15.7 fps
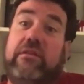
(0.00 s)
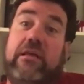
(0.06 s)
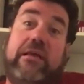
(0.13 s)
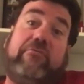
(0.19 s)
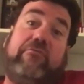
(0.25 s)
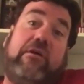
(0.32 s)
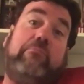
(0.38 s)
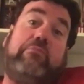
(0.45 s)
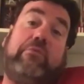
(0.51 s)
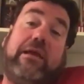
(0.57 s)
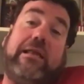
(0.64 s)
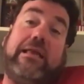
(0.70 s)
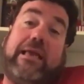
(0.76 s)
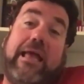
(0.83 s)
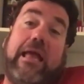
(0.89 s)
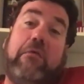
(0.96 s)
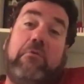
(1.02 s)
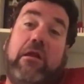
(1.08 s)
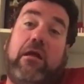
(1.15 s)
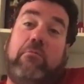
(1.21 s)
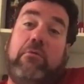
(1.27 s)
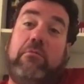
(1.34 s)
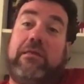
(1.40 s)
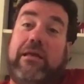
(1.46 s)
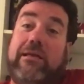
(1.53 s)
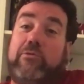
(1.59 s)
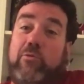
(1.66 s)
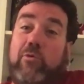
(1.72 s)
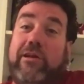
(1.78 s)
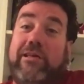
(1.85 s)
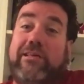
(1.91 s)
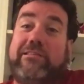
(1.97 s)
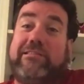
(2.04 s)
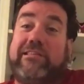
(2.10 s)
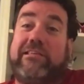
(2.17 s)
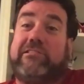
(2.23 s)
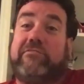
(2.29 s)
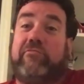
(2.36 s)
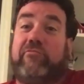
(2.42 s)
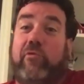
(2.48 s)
Like if I'm playing a game and I'm up like 26-4